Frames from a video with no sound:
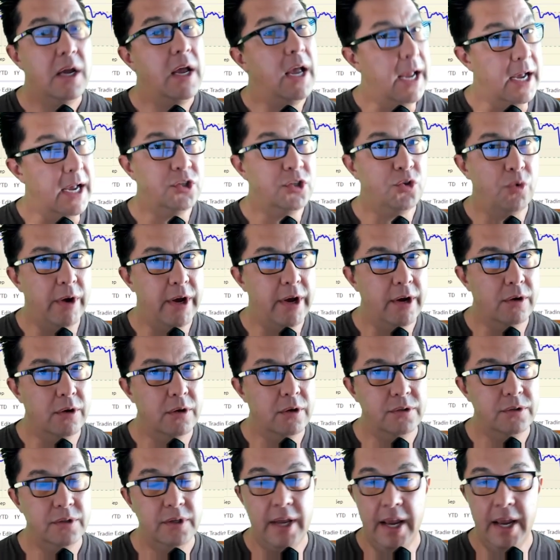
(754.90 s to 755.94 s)
and
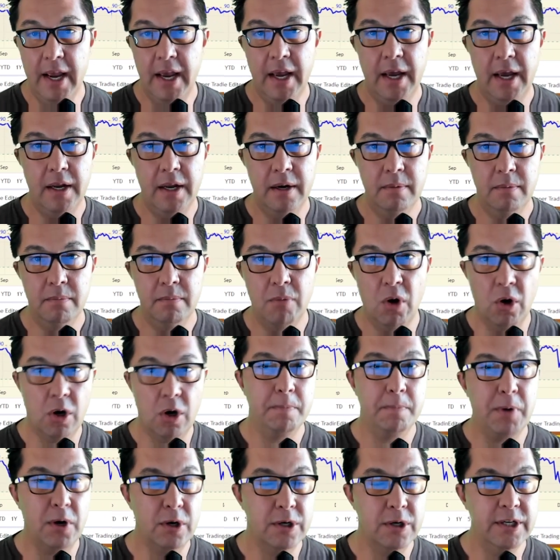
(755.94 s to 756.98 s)
traders and
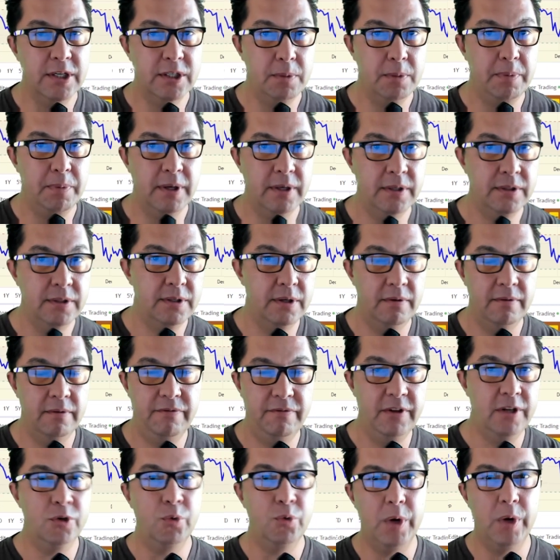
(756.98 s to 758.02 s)
market participants and
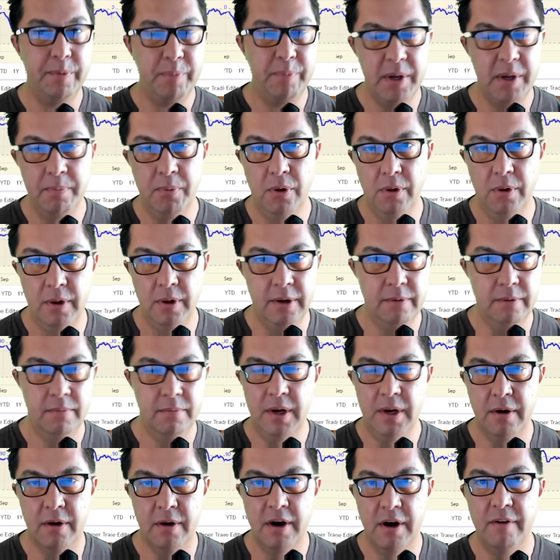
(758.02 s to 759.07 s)
FinTwit people and
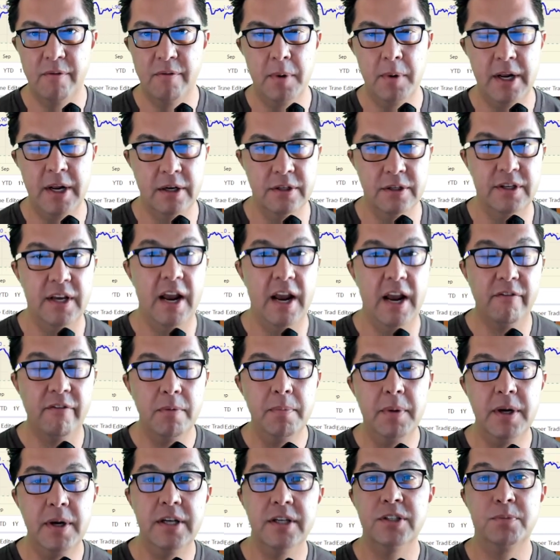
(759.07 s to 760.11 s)
everybody else,
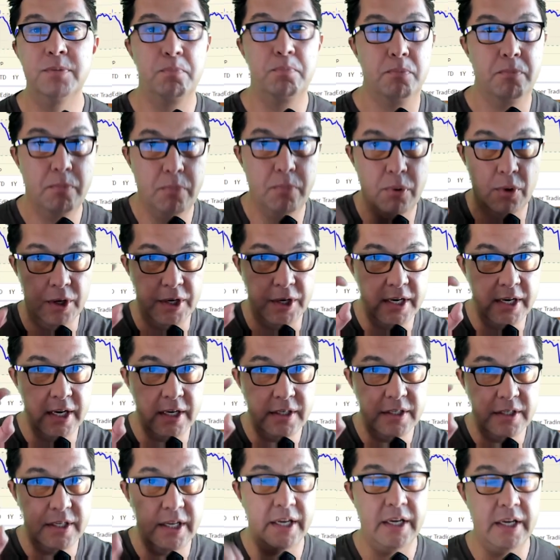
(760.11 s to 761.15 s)
everybody is
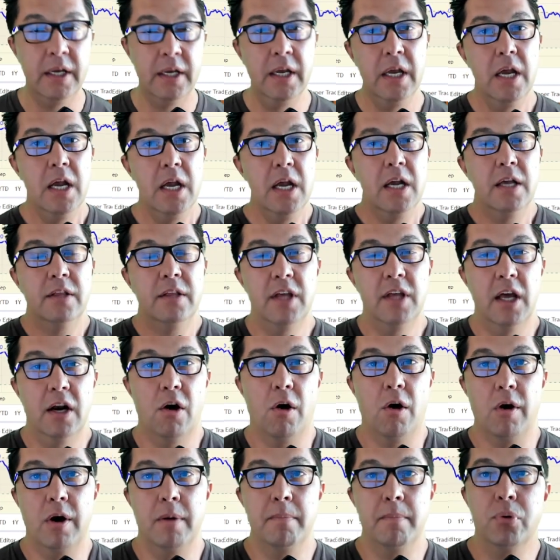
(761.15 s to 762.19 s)
predicting that
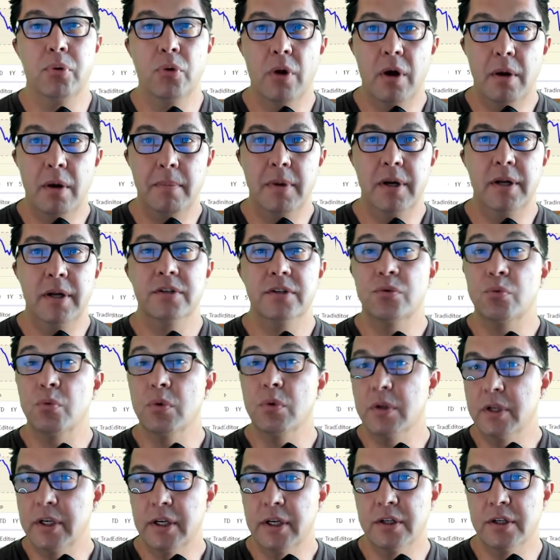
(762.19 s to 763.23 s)
our employment is
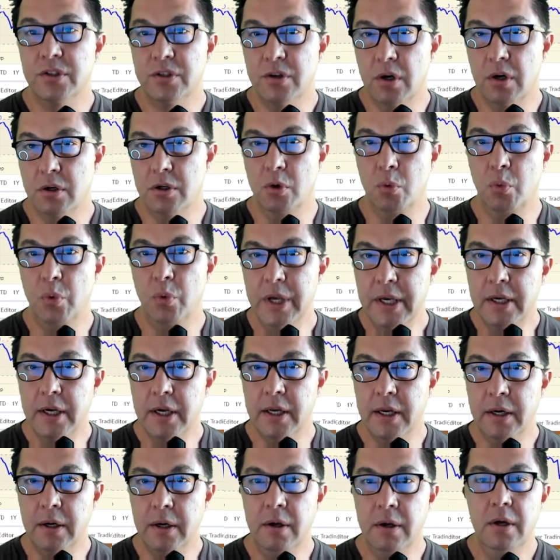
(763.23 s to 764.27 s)
really going to start to
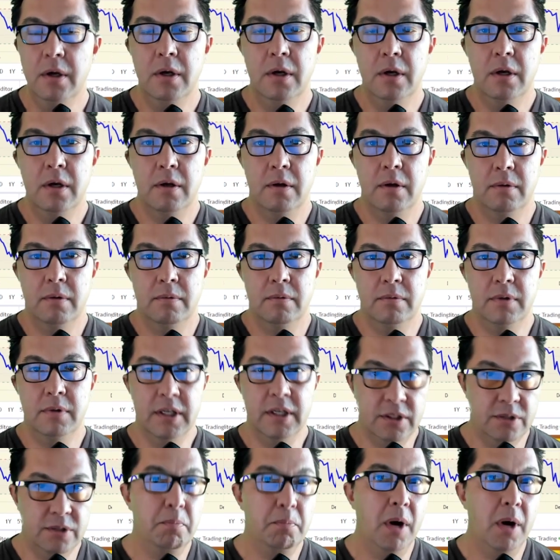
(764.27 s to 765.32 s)
weaken
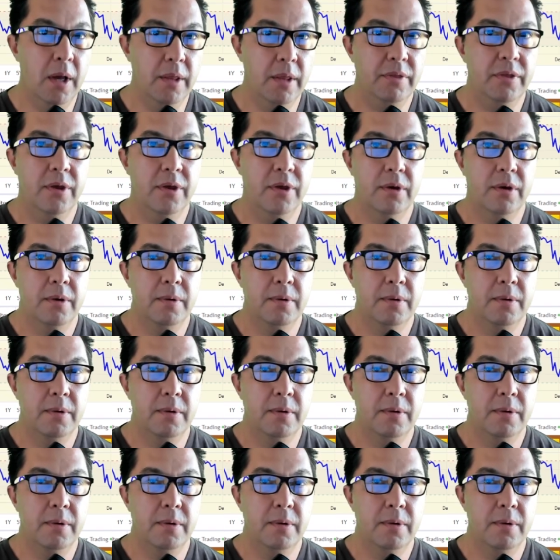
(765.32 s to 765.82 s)
this month.